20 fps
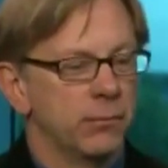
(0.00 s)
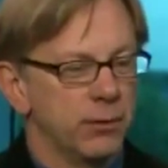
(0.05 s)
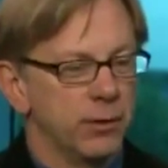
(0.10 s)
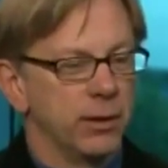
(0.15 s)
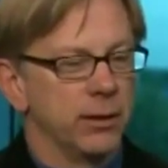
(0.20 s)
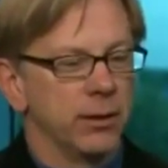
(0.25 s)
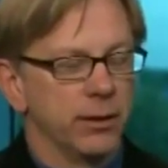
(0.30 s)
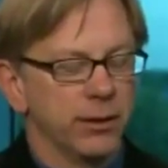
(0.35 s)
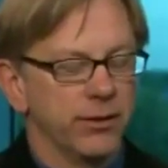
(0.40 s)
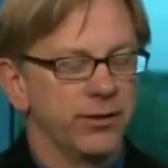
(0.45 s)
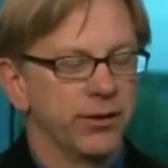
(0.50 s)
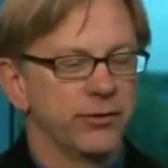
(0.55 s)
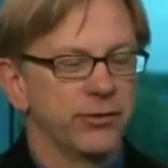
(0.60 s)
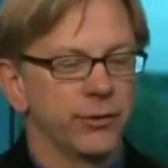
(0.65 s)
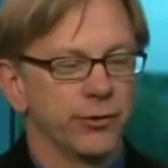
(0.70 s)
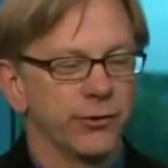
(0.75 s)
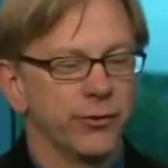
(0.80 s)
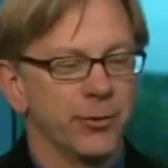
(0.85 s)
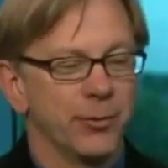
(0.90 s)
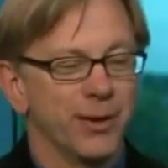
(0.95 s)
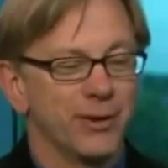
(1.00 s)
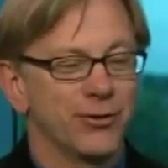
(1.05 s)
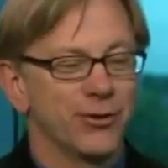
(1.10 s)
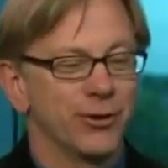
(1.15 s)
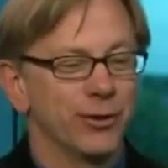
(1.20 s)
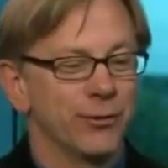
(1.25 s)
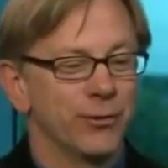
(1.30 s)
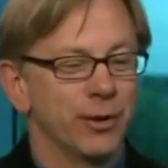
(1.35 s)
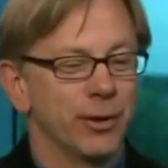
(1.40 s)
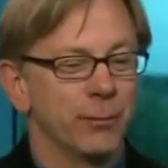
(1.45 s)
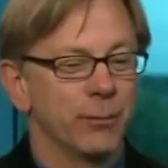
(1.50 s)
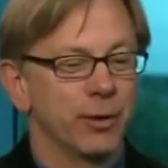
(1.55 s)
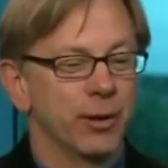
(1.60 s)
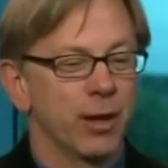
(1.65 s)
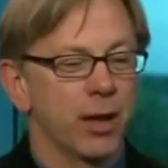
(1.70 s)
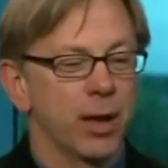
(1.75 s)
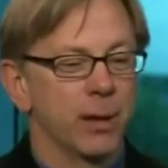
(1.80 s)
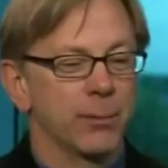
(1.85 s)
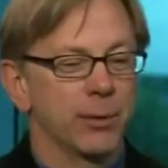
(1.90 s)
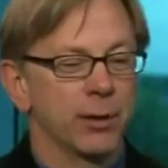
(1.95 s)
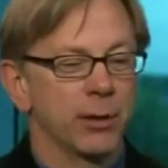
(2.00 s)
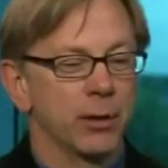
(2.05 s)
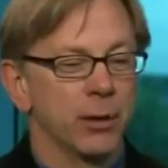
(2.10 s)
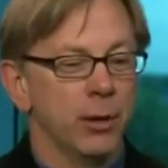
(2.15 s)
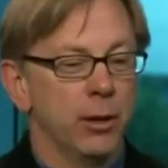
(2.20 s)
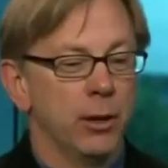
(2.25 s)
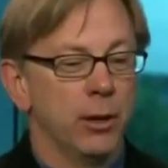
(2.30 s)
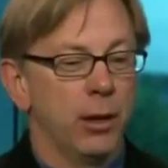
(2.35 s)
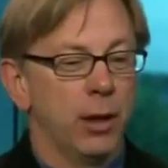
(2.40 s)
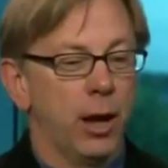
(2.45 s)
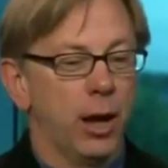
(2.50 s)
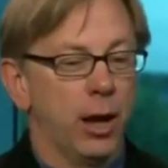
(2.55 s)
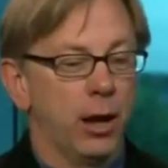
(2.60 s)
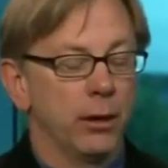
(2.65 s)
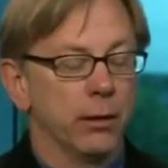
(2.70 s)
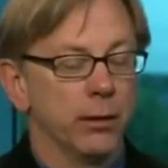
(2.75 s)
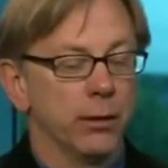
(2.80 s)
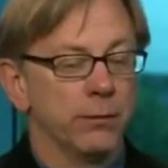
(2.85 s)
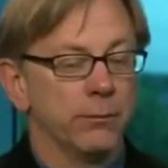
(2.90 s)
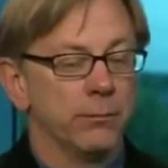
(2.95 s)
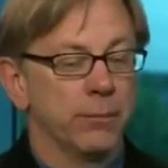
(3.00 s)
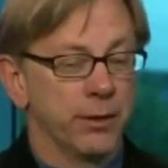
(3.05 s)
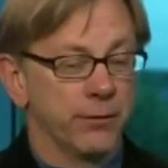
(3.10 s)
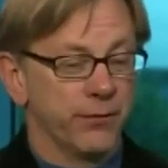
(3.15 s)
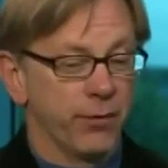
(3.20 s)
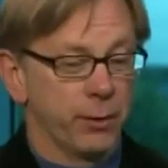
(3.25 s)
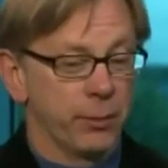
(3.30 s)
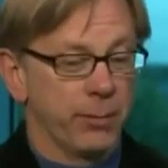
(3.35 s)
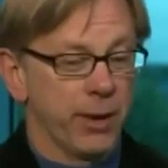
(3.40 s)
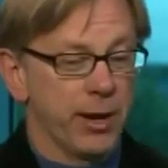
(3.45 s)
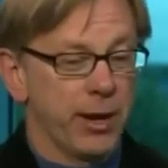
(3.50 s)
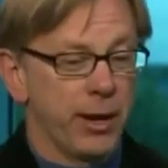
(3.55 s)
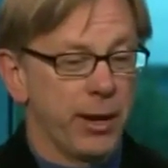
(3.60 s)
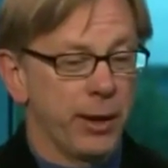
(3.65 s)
the additional dimension of him becoming, being voted